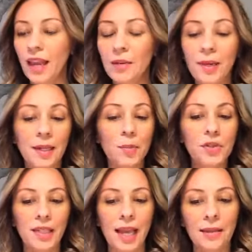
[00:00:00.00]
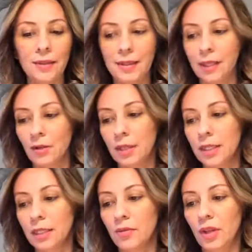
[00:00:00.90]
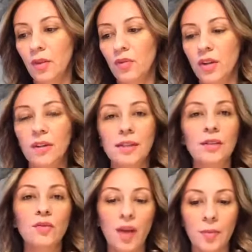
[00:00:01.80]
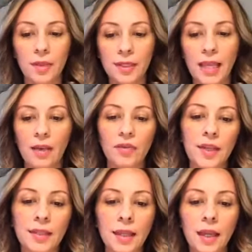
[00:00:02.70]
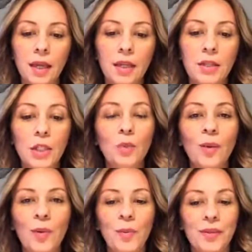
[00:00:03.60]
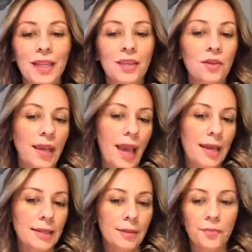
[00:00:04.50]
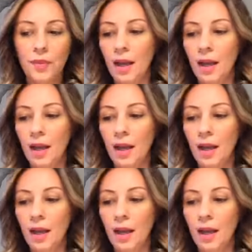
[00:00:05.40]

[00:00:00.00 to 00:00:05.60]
And my number 10 secret to living a fearless and fabulous life is do what people say you can't.